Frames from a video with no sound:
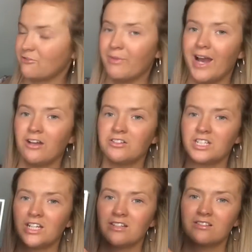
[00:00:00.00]
from
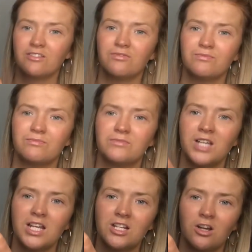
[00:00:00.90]
Aldi. It's the
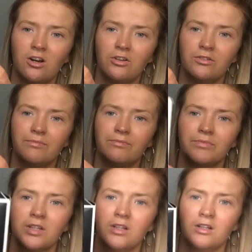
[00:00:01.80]
take on,
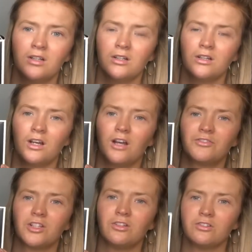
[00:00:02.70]

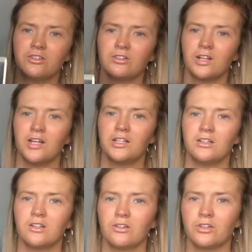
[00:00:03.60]
after it used
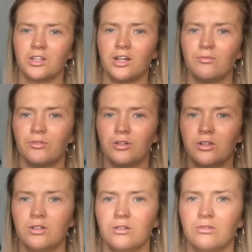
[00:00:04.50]
lighting on the camera.
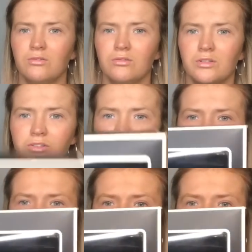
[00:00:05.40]
Oh, that's not very